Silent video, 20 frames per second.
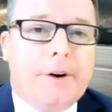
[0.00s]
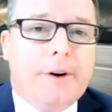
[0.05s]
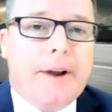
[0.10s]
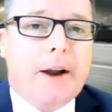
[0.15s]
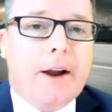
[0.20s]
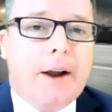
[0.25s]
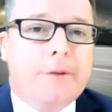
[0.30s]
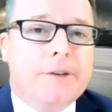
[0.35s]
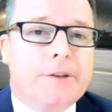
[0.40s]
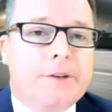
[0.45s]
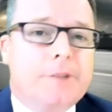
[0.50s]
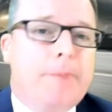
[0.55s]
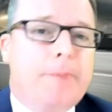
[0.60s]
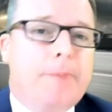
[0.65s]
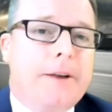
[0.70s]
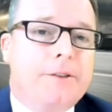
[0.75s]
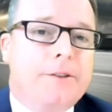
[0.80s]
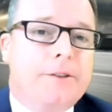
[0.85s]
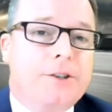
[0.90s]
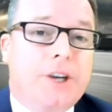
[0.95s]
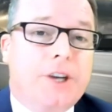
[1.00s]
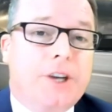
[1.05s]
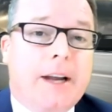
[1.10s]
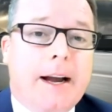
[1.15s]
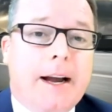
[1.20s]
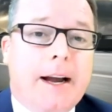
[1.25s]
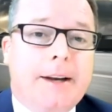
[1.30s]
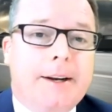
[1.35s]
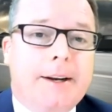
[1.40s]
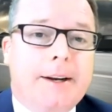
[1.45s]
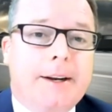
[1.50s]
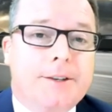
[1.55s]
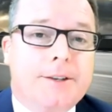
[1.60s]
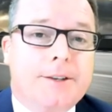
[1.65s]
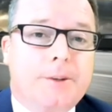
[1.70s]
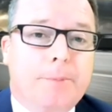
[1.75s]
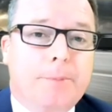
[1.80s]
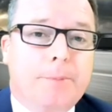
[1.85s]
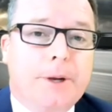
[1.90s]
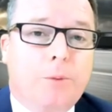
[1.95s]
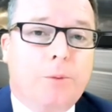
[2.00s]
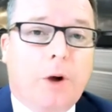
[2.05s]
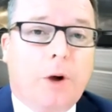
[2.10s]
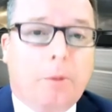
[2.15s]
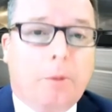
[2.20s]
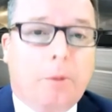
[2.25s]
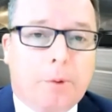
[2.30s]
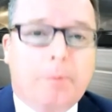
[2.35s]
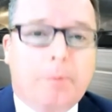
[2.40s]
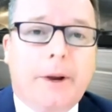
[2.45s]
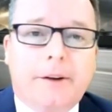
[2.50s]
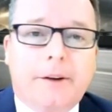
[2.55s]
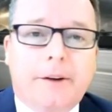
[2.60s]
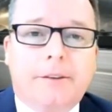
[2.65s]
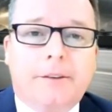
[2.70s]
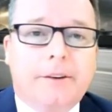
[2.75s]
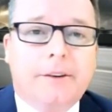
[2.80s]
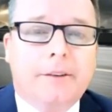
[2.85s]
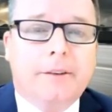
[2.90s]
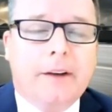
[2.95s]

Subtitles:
nerves as best as you can is to be well prepared.